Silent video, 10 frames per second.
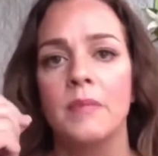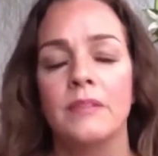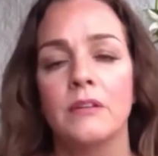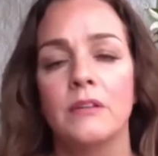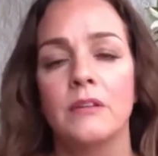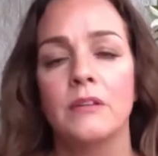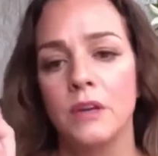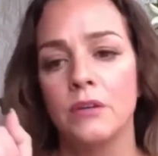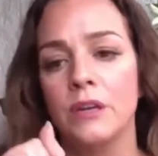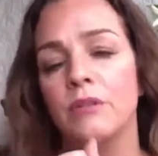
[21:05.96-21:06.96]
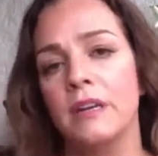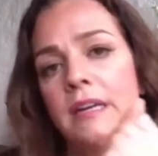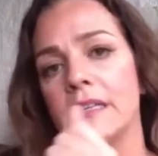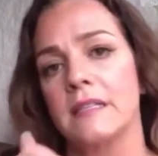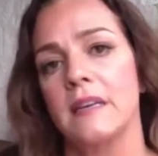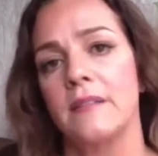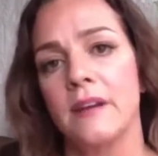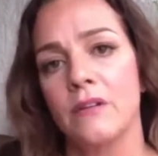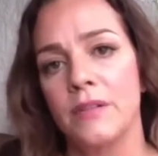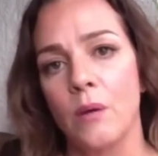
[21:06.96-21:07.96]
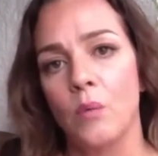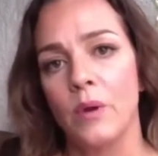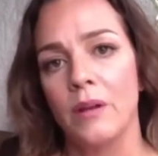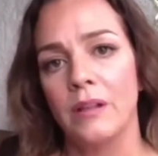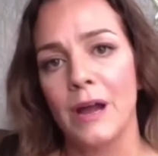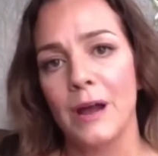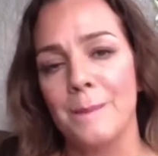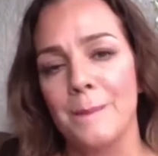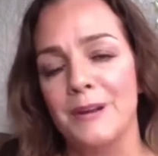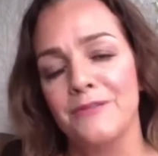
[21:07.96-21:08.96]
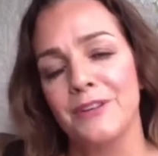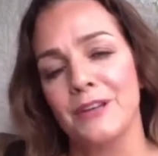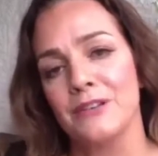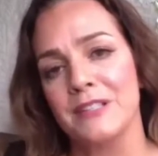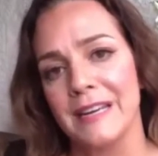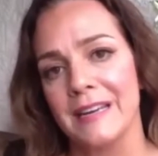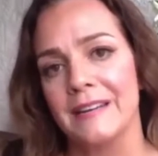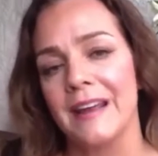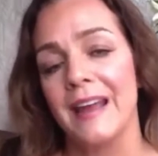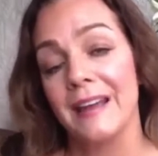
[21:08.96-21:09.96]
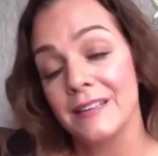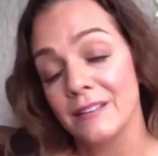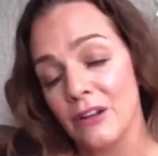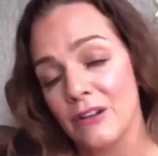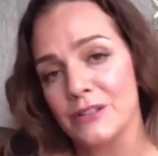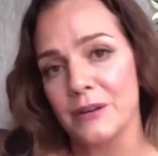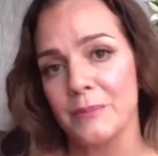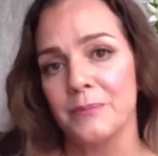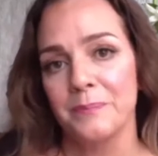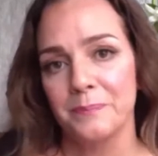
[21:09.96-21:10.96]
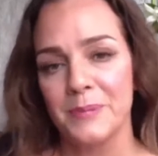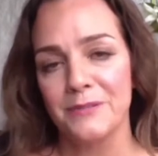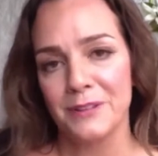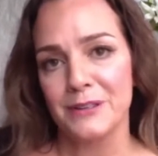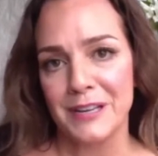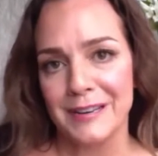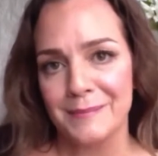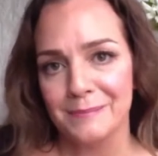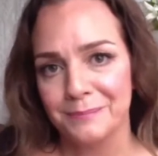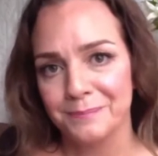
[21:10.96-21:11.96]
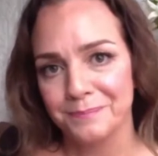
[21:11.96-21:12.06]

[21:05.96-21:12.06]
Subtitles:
there's healthy, good ingredients in there that will benefit your skin and long-term benefit your skin.